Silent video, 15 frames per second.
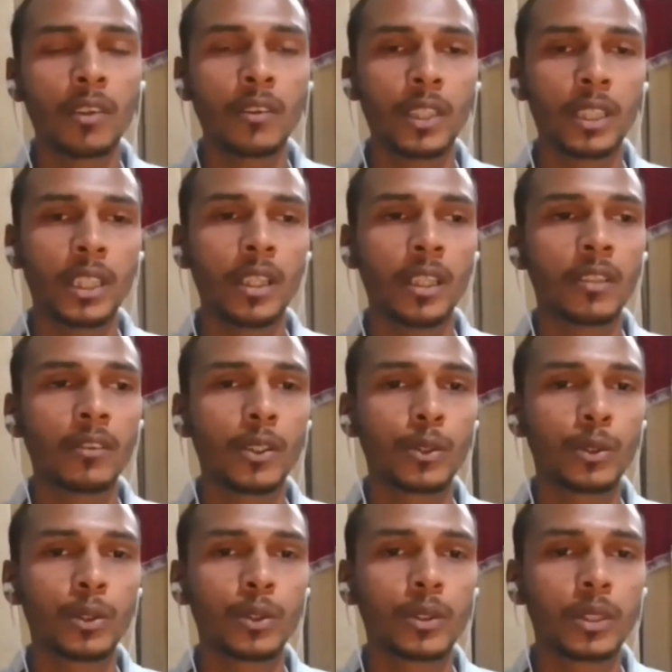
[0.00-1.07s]
level 1 and
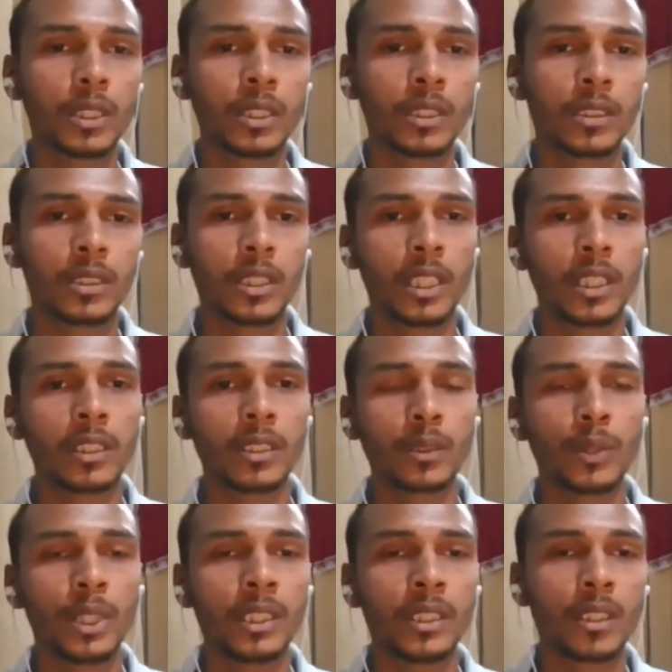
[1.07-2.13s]
level 2 is there
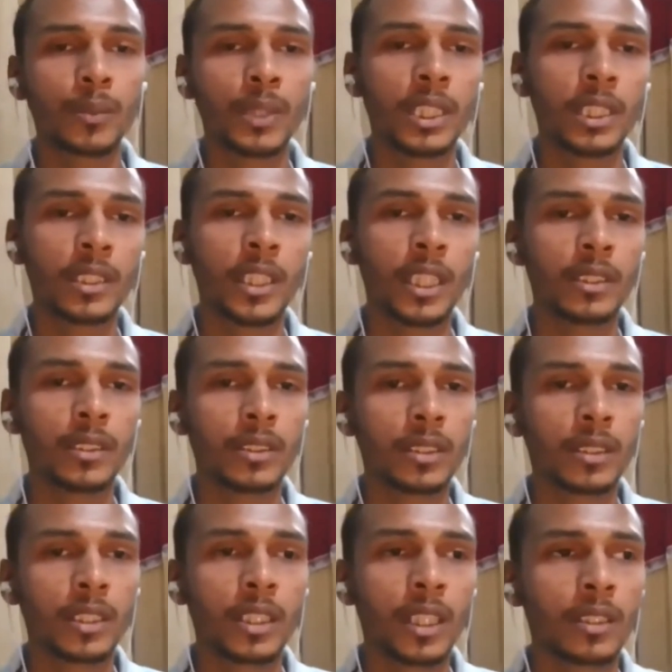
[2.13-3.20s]
is intermediate.
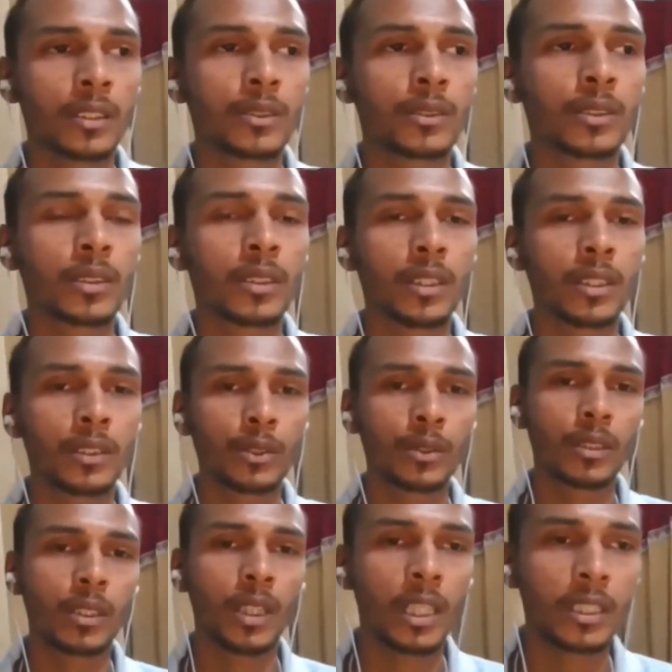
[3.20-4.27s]
Then they are
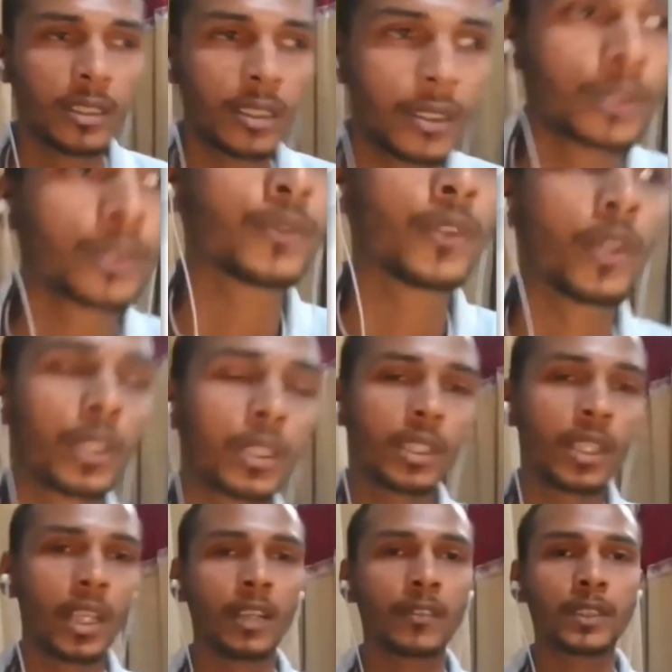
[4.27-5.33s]
asking you
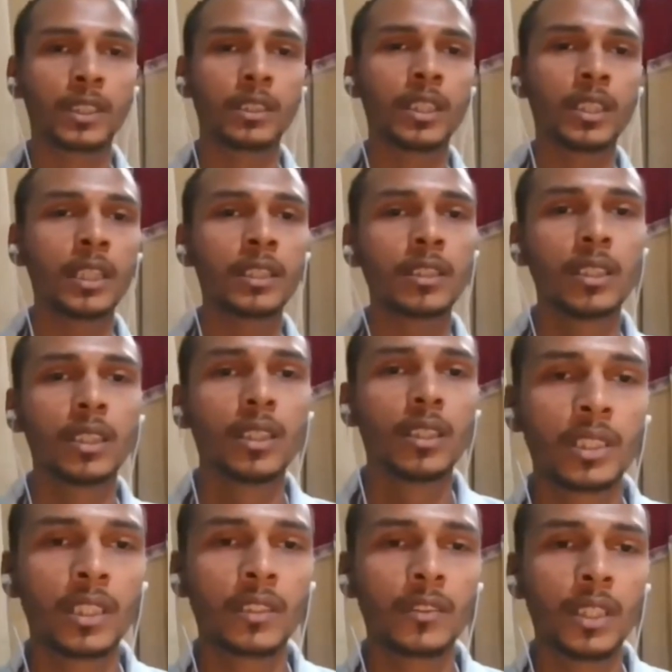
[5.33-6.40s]
for graphs and that.
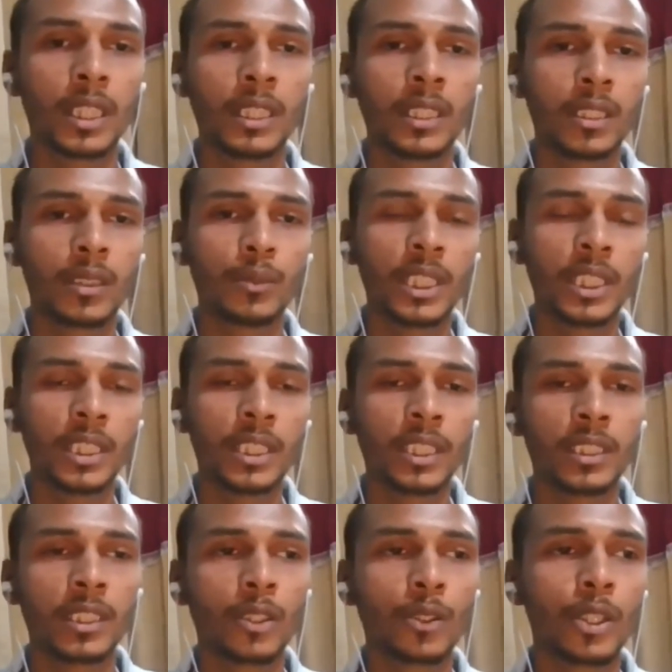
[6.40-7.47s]
There were intermediate
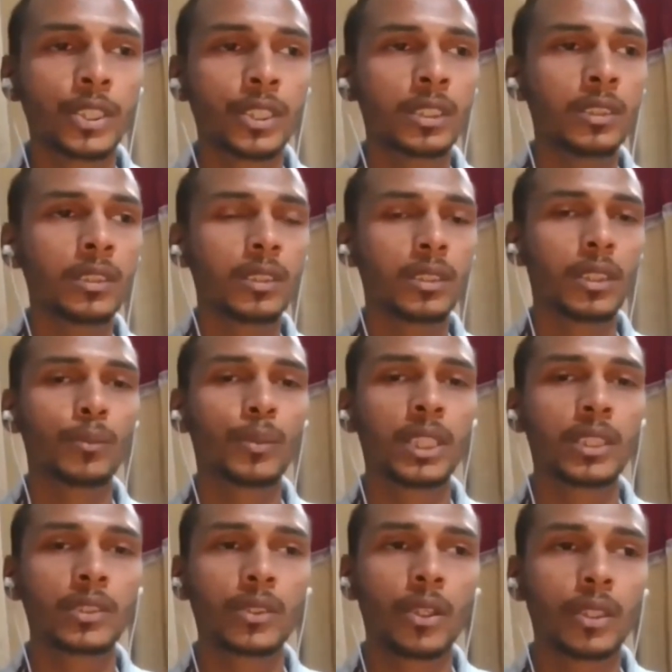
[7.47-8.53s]
DSA questions
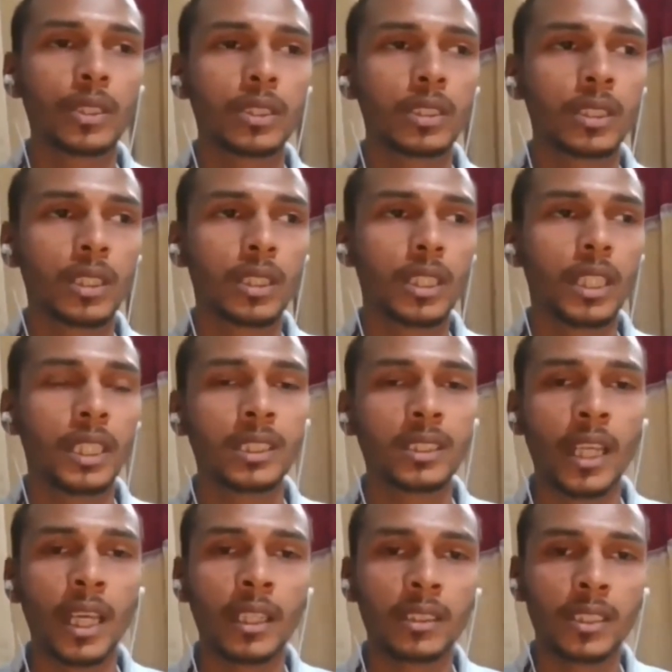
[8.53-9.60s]
based on
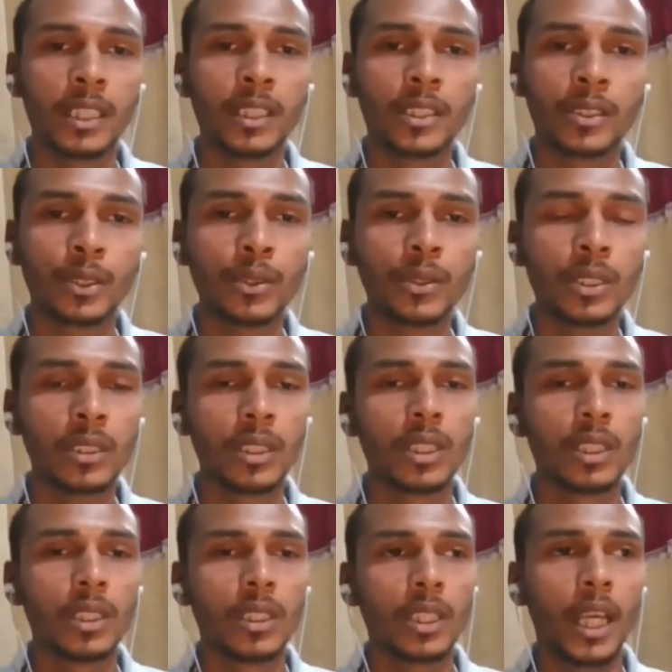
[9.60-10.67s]
stacks and queues
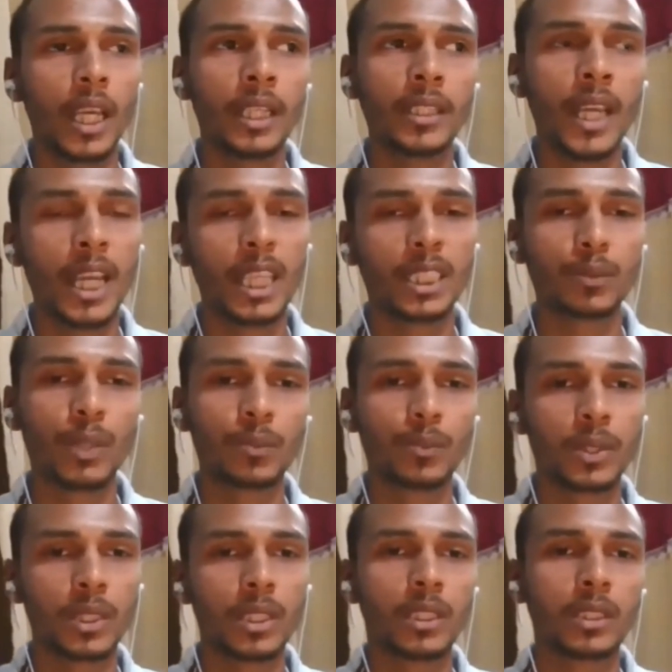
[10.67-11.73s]
and hash
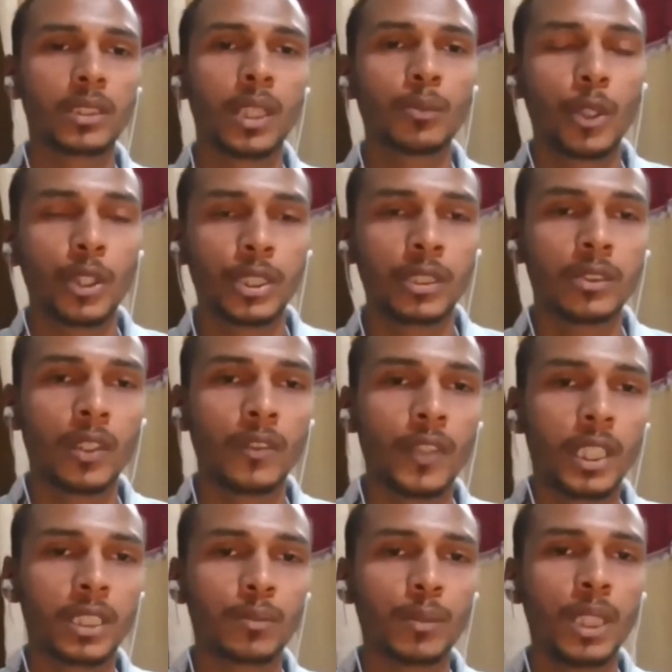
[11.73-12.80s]
maps. Some questions
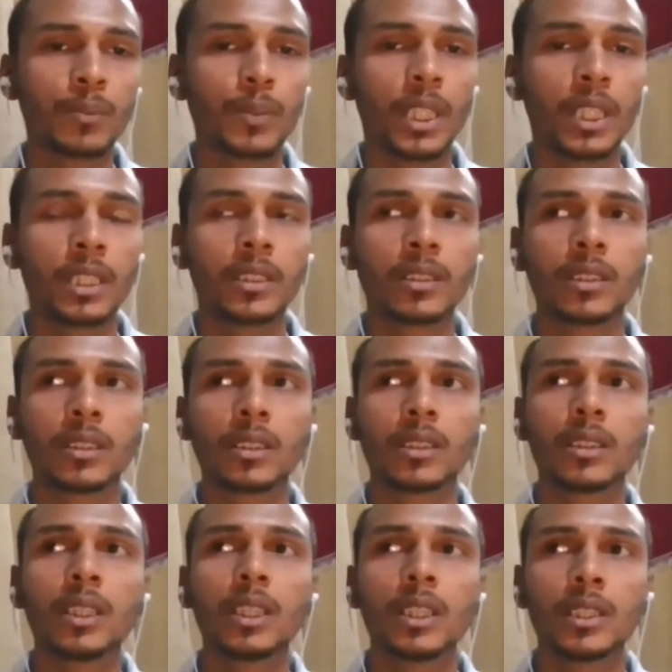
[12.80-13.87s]
of hash map, and
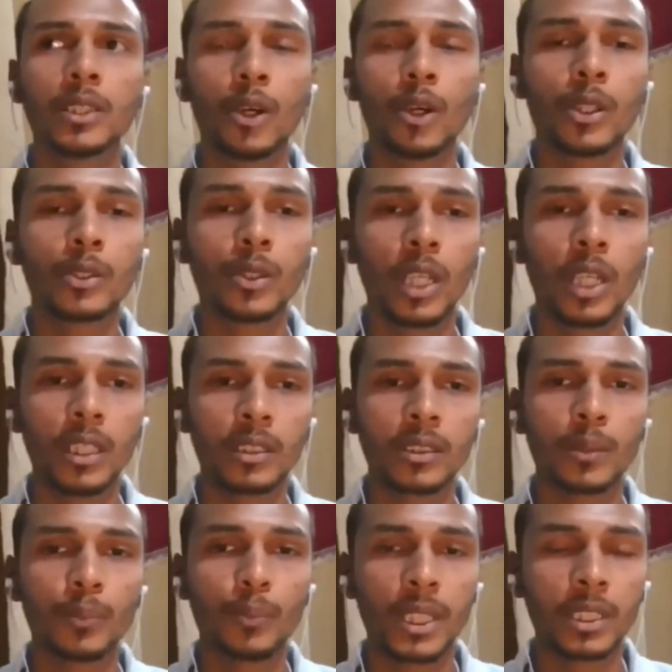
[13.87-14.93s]
they also asked
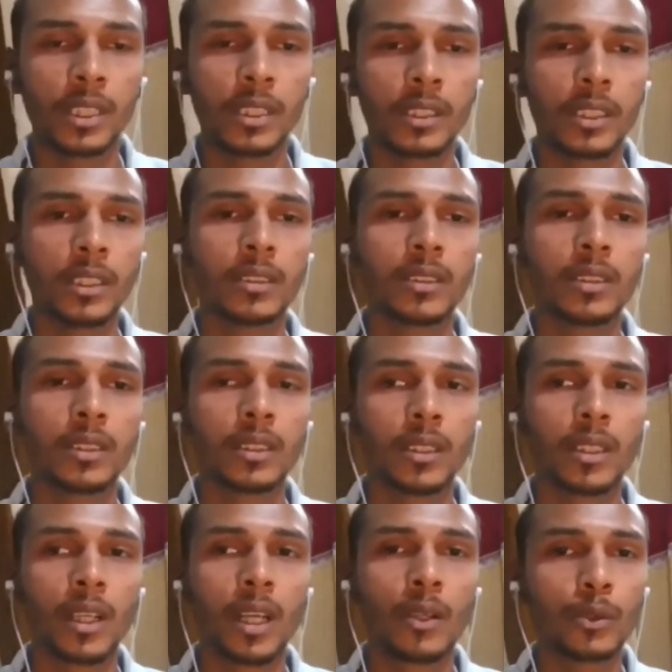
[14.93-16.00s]
puzzles in
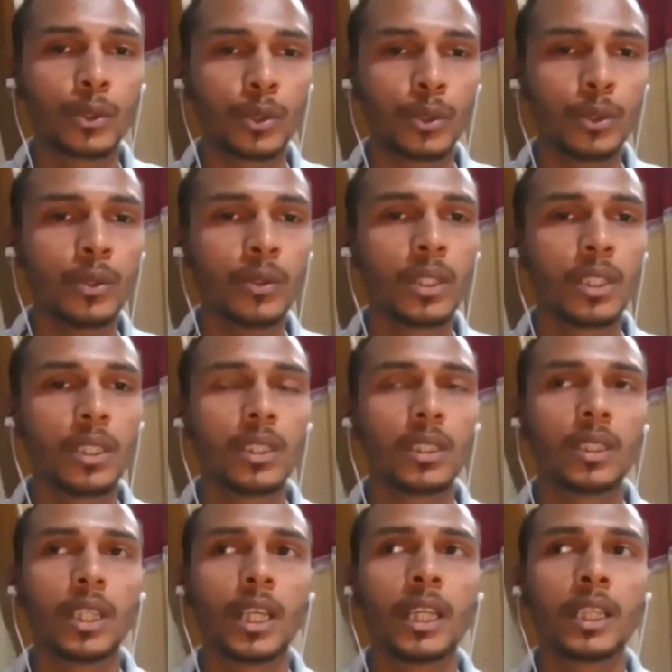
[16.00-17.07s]
round 2,
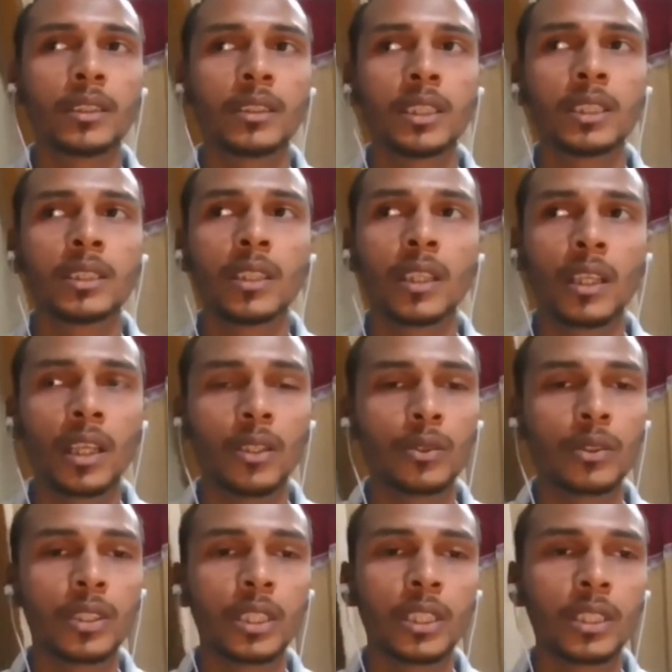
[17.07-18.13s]
and in the
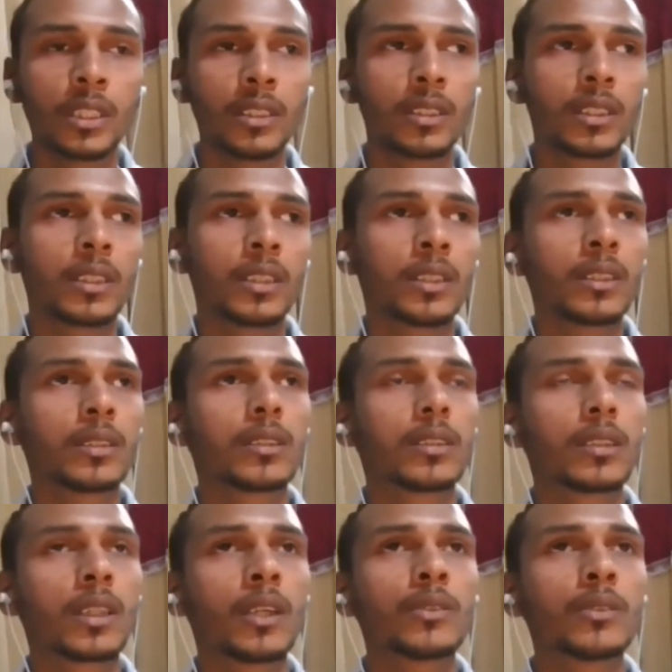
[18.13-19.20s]
round three
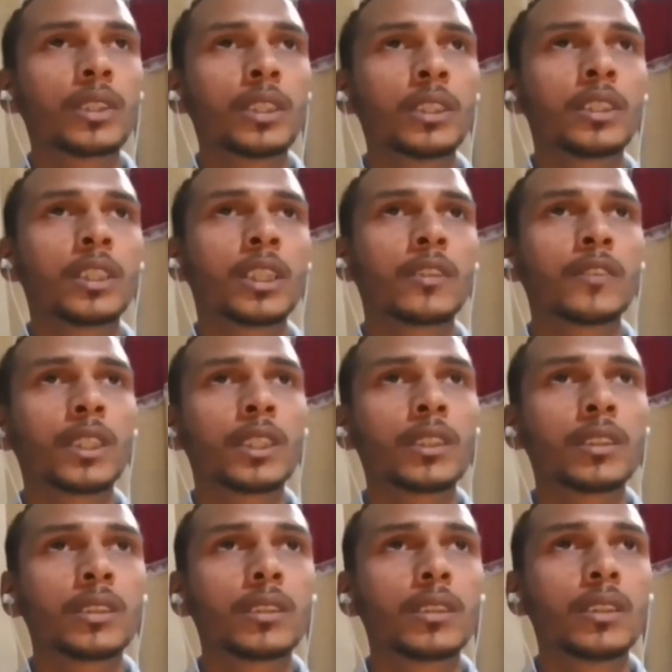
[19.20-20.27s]
there
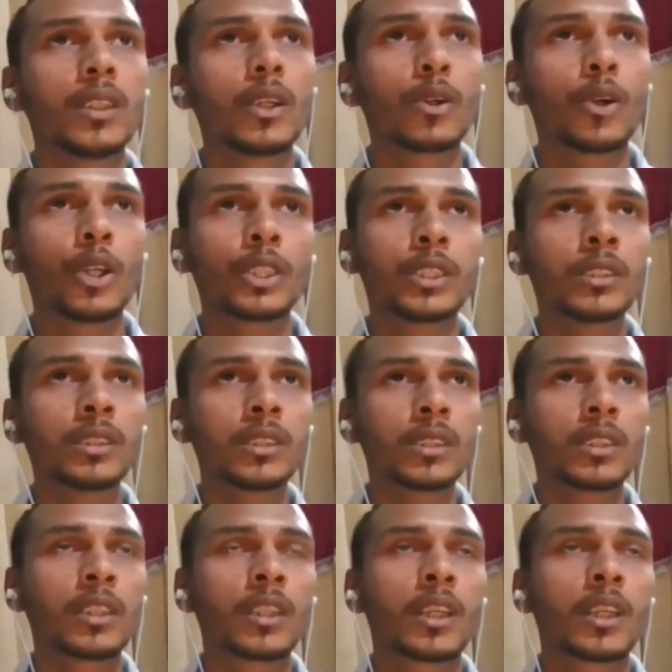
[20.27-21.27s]
were questions